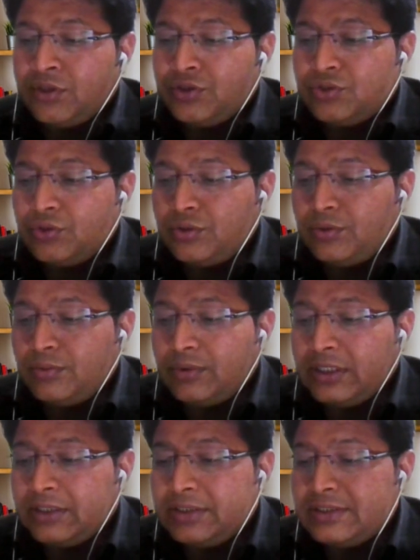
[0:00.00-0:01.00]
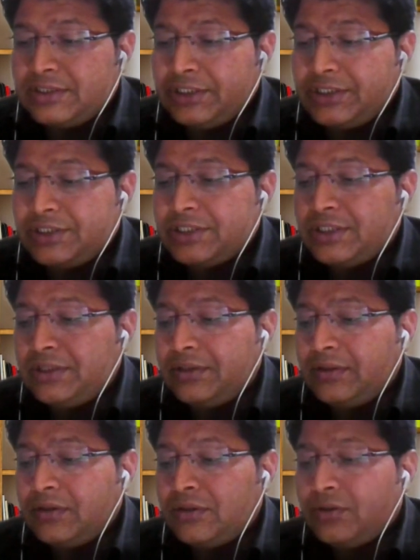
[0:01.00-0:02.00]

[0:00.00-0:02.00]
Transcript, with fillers: So the restriction